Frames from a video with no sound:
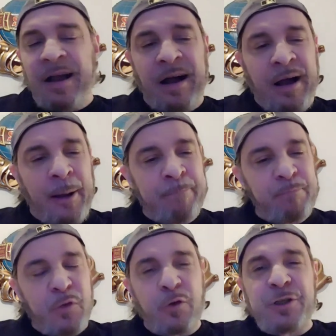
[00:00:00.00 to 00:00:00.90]

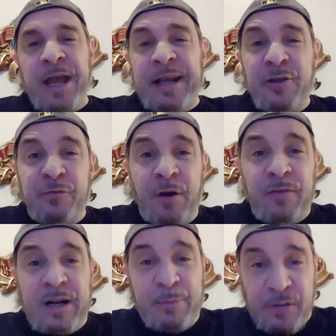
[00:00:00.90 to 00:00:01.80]
So Jackass
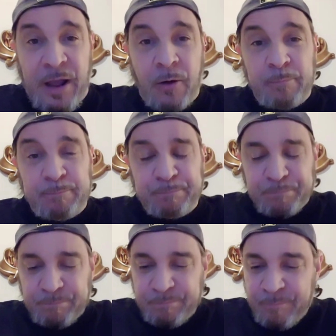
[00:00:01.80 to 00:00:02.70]
Forever comes out
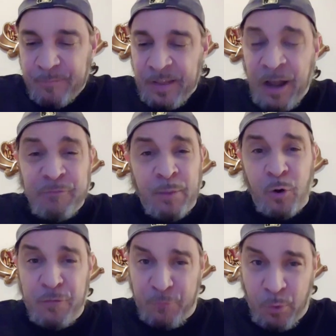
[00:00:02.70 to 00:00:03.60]
on
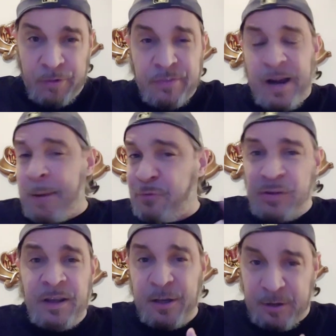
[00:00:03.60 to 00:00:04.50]
February 4th. I'm
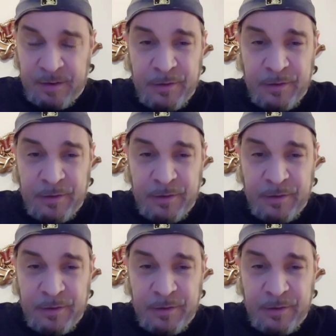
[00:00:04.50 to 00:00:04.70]
seeing it